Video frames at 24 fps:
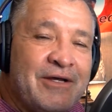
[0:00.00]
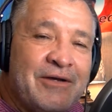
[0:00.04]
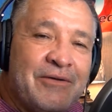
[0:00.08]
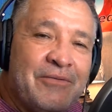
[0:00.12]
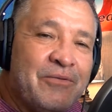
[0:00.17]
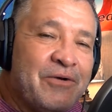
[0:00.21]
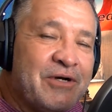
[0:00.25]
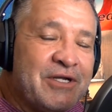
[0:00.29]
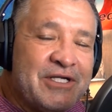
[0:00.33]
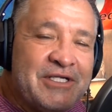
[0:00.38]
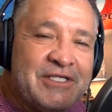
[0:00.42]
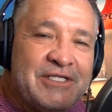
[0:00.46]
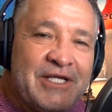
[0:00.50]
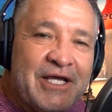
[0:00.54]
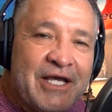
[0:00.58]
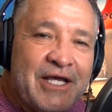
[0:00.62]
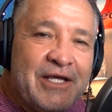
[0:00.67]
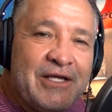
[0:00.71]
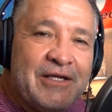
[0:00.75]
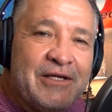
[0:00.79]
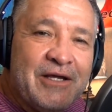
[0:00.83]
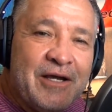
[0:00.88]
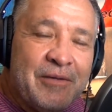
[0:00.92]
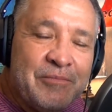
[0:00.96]
what a
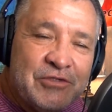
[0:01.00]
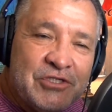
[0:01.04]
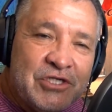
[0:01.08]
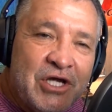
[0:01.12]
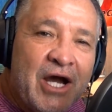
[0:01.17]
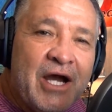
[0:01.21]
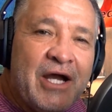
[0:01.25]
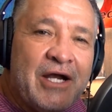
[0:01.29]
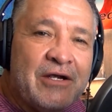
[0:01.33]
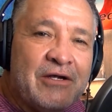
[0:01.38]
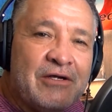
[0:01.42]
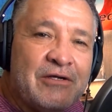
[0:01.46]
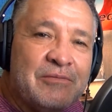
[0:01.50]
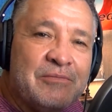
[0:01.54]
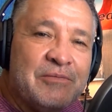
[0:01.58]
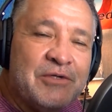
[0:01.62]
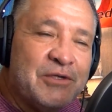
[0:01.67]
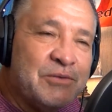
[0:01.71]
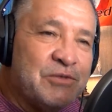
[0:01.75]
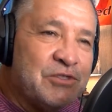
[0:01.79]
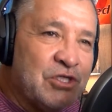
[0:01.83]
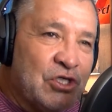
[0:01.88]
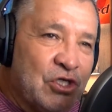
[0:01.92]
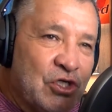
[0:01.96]
day. I'm tired, but
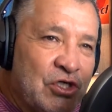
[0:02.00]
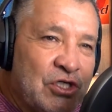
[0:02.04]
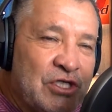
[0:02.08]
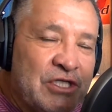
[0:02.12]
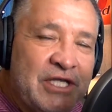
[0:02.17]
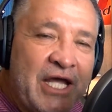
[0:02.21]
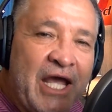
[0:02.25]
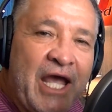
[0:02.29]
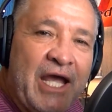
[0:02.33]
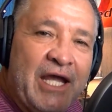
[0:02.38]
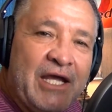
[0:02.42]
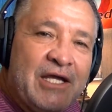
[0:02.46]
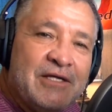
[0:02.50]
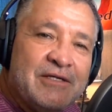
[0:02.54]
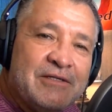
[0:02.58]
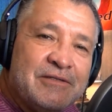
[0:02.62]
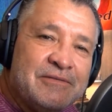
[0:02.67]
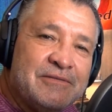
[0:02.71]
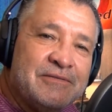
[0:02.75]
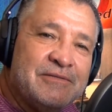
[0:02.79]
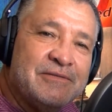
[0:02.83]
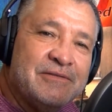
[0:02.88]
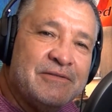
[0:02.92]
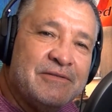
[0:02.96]
it was a good day.
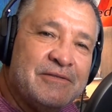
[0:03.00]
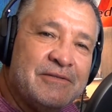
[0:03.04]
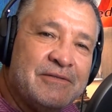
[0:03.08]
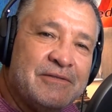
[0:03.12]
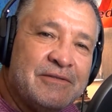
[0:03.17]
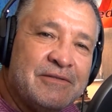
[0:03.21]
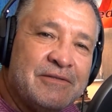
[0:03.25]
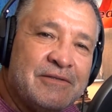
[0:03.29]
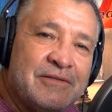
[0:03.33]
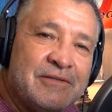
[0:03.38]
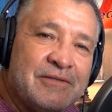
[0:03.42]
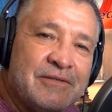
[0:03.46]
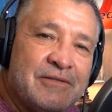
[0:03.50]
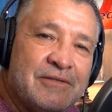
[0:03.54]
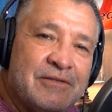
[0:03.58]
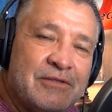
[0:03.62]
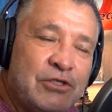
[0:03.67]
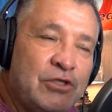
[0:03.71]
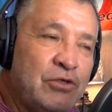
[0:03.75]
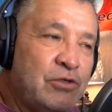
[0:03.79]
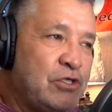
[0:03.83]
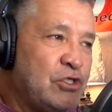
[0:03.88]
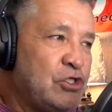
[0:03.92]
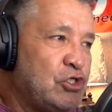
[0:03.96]

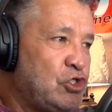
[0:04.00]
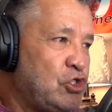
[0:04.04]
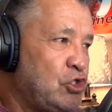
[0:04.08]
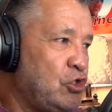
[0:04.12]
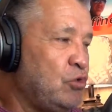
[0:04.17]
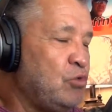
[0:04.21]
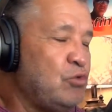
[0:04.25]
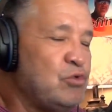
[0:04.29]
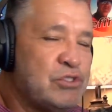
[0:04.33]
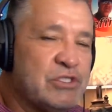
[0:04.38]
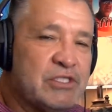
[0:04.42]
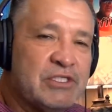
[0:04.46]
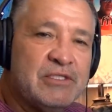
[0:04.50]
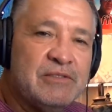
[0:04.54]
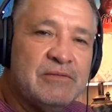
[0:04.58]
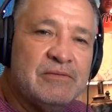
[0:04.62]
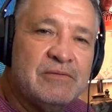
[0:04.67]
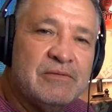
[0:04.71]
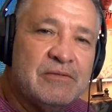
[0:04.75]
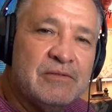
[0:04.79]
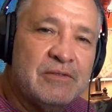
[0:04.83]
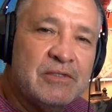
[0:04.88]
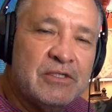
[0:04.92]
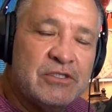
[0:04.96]
You can choose it.
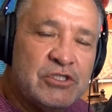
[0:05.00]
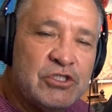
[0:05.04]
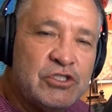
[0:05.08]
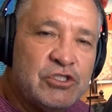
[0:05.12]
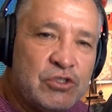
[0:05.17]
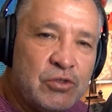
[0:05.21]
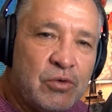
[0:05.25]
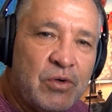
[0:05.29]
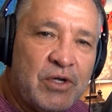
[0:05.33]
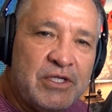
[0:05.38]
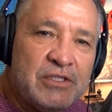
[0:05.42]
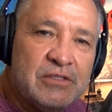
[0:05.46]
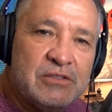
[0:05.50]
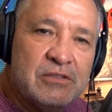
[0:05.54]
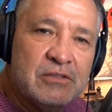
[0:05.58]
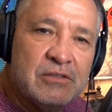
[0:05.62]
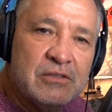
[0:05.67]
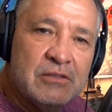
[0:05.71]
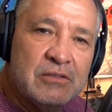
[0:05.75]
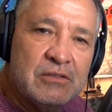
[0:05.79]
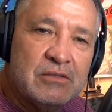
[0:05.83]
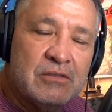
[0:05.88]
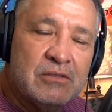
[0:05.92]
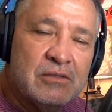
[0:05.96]
It's a choice.
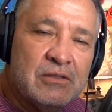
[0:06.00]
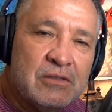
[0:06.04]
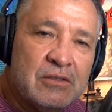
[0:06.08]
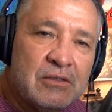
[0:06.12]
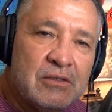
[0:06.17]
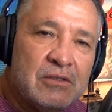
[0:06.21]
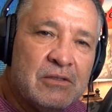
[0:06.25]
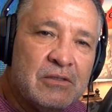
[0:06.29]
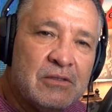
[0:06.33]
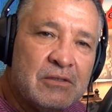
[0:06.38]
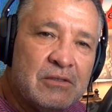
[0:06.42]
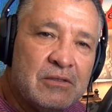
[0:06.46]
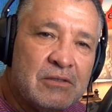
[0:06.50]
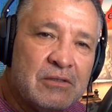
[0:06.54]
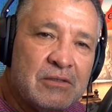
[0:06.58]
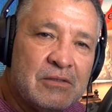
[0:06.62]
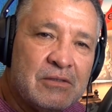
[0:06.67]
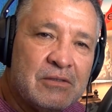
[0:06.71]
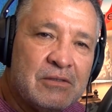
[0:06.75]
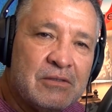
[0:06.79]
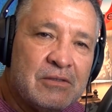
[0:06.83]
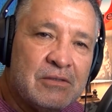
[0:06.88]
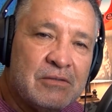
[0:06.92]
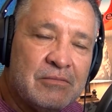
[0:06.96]

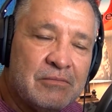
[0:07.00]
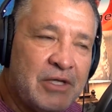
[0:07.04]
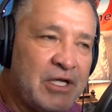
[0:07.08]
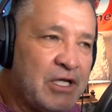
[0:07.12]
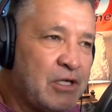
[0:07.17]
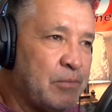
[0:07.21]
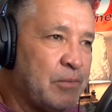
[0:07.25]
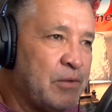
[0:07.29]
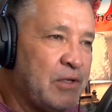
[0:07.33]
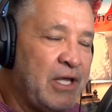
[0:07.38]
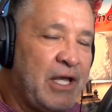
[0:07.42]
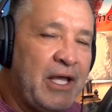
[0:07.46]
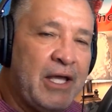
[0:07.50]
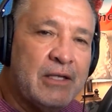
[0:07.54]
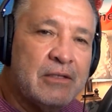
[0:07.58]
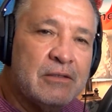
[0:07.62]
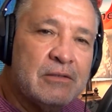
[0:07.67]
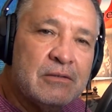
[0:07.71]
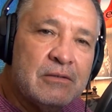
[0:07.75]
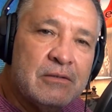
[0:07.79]
Make a plan.